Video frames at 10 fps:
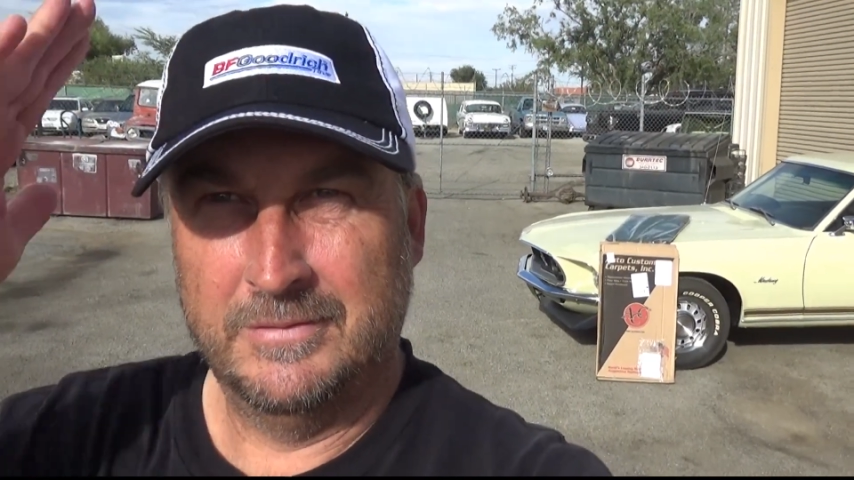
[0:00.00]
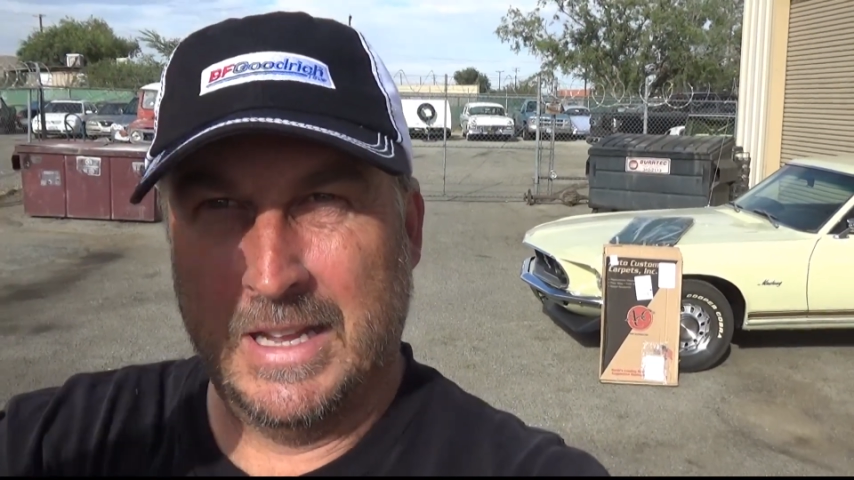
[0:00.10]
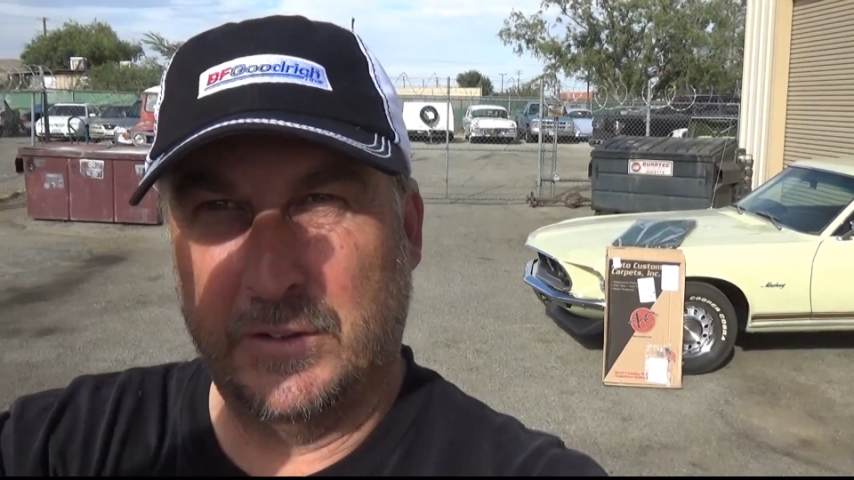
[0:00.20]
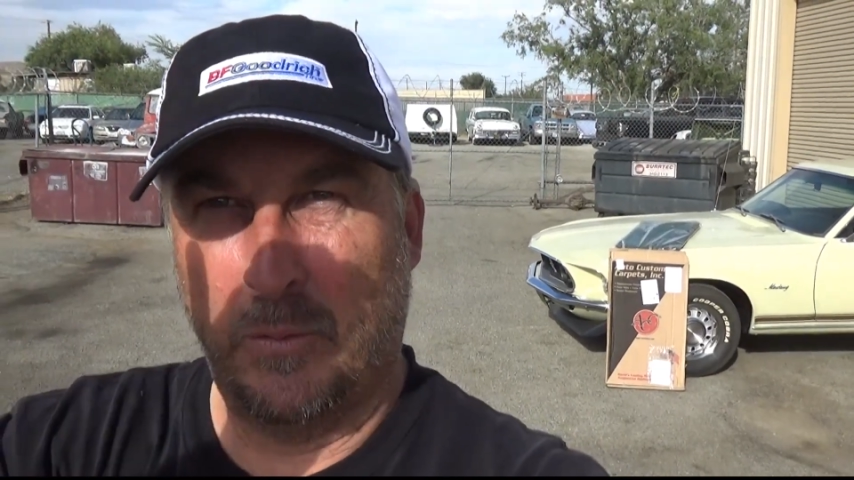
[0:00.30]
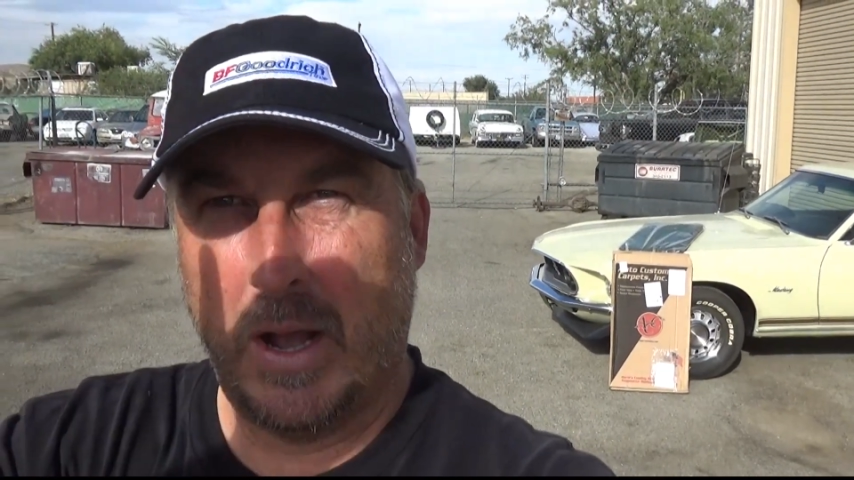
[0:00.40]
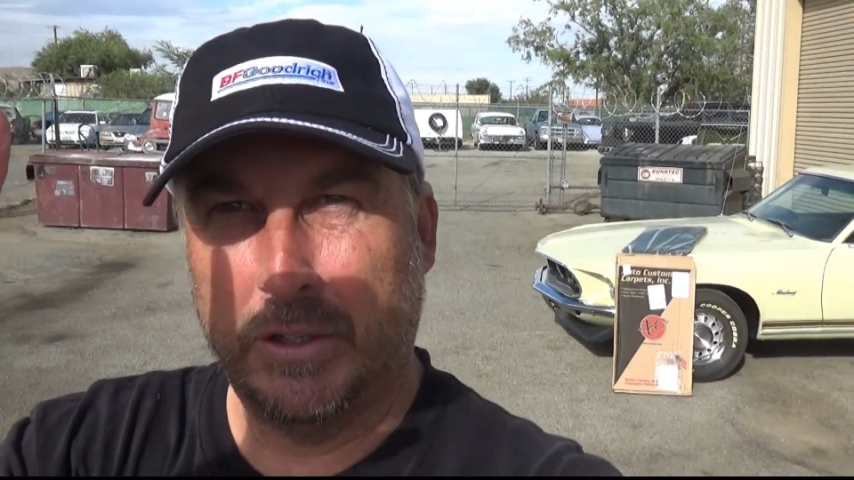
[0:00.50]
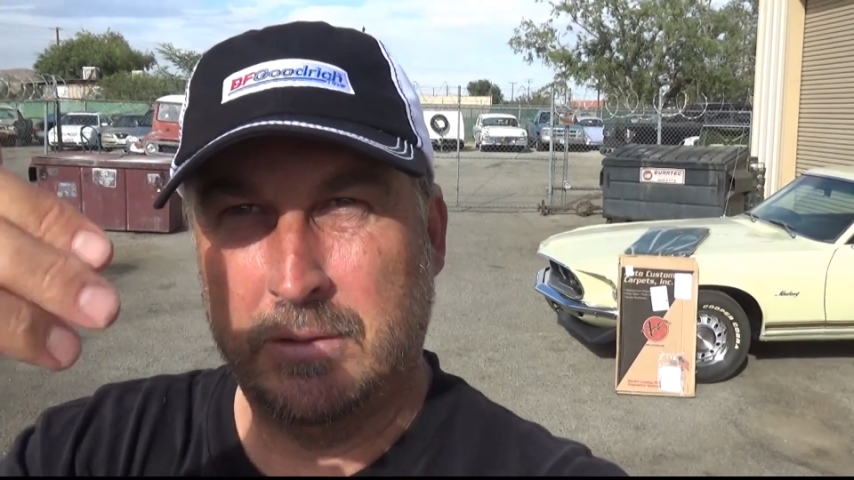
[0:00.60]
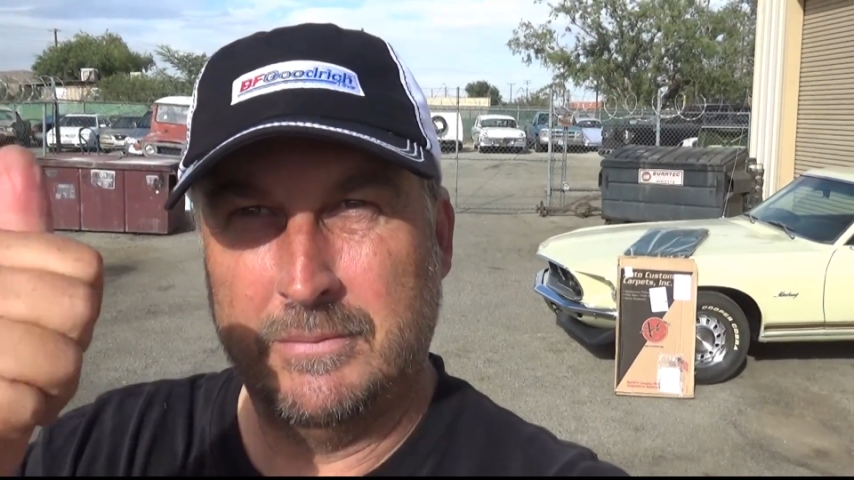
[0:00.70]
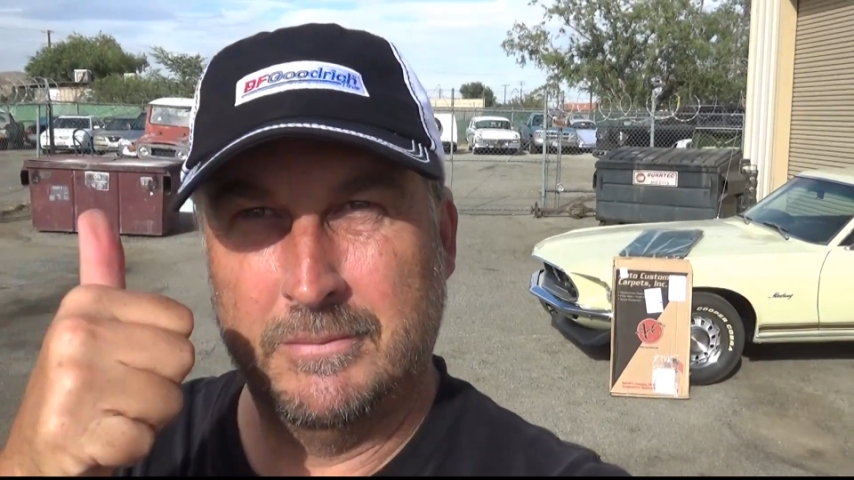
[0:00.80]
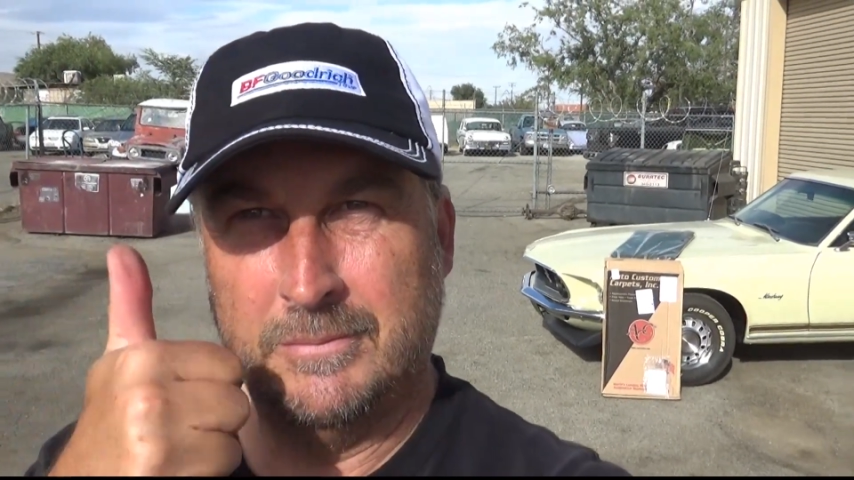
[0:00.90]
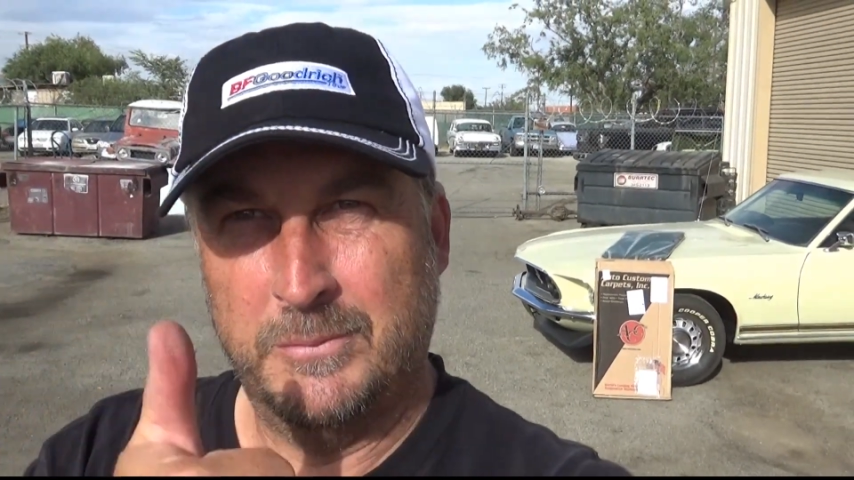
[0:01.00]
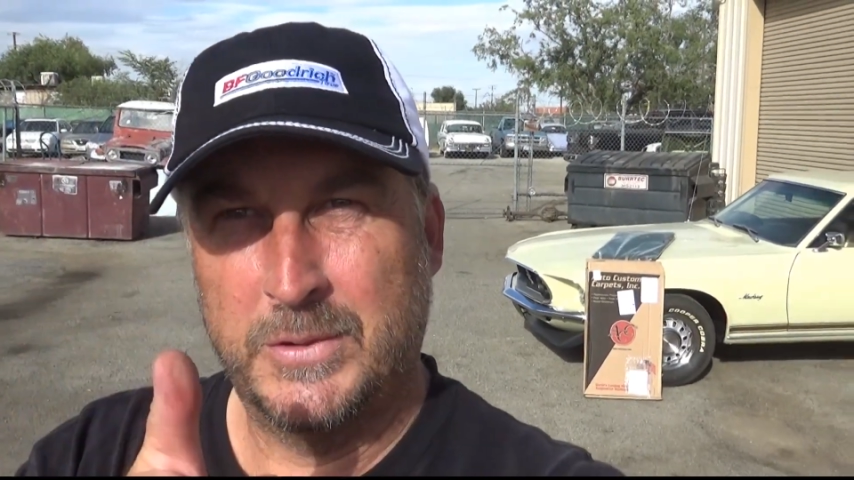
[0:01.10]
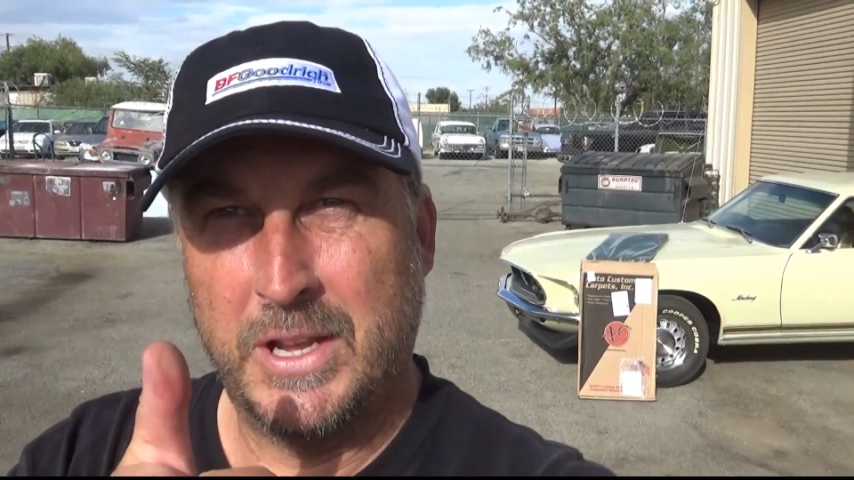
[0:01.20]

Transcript: Thanks for watching. See y'all